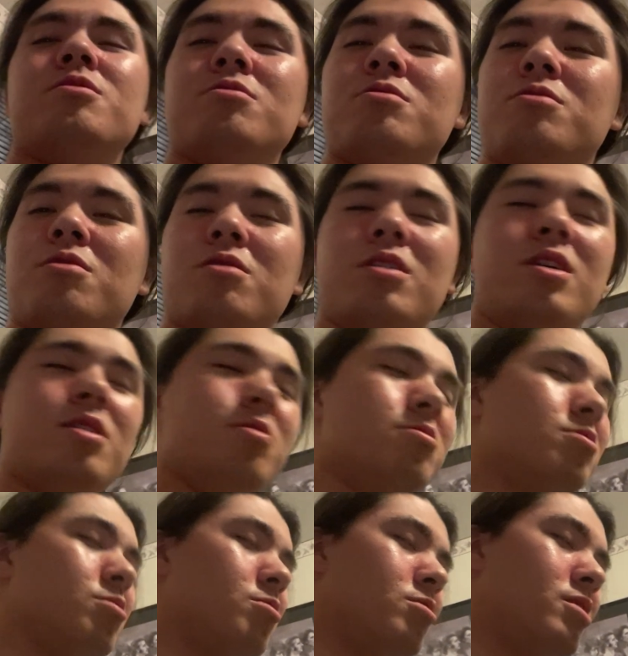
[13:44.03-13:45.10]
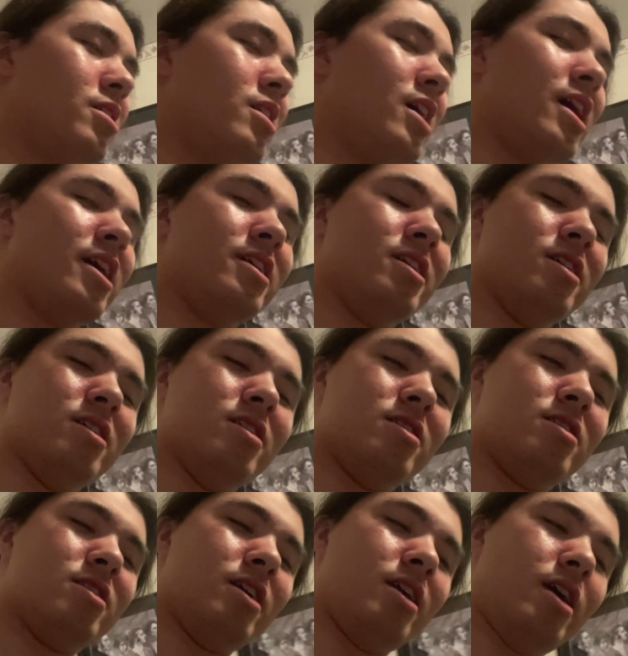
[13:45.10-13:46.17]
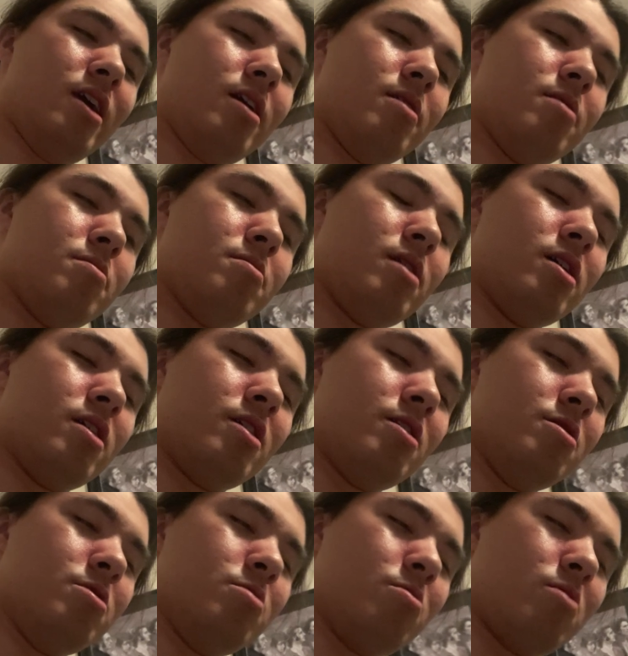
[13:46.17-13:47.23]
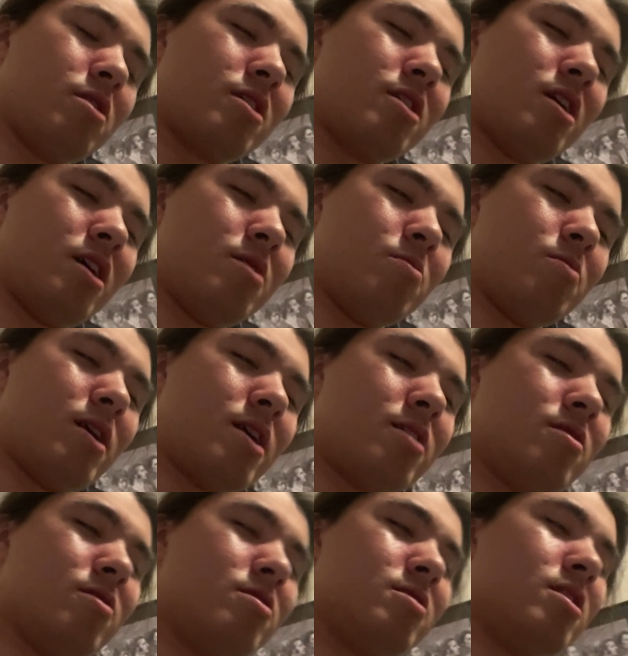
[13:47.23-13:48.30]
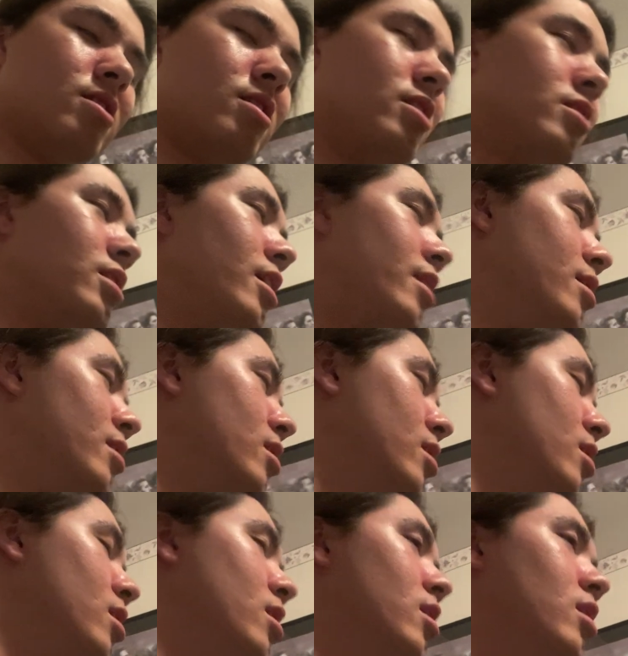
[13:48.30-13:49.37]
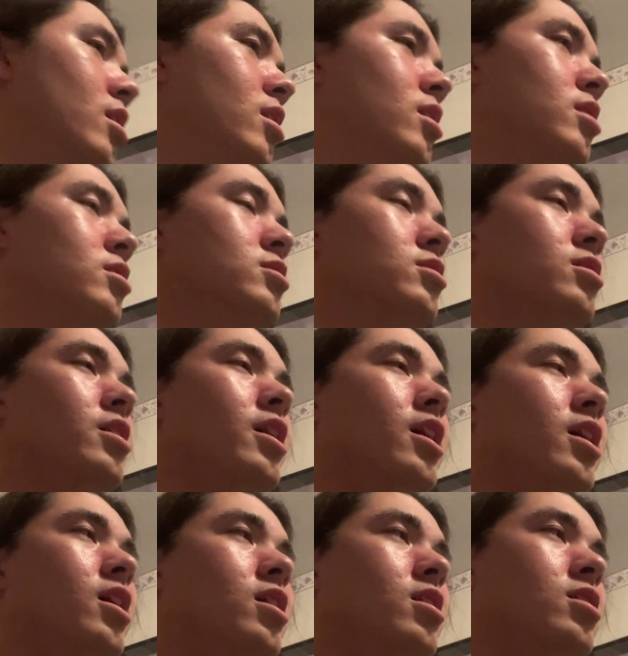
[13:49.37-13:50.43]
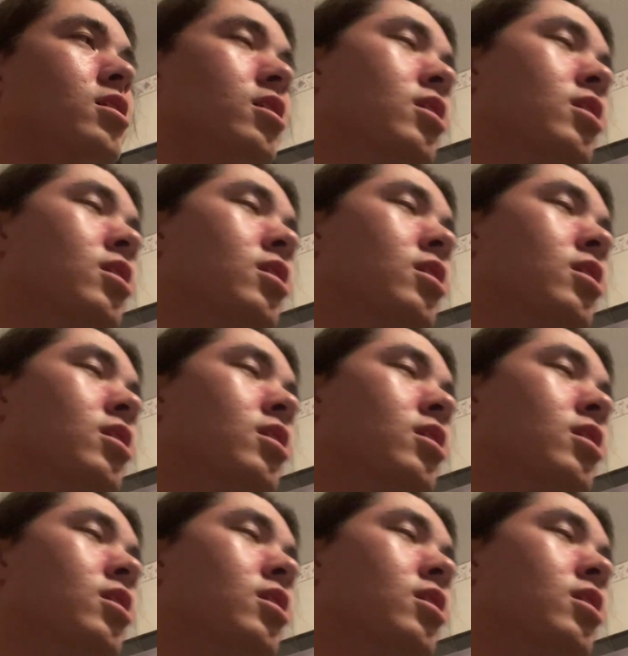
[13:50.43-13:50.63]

was the, he was the only guy I didn't see. Probably he was working on a record or something like that. So yeah,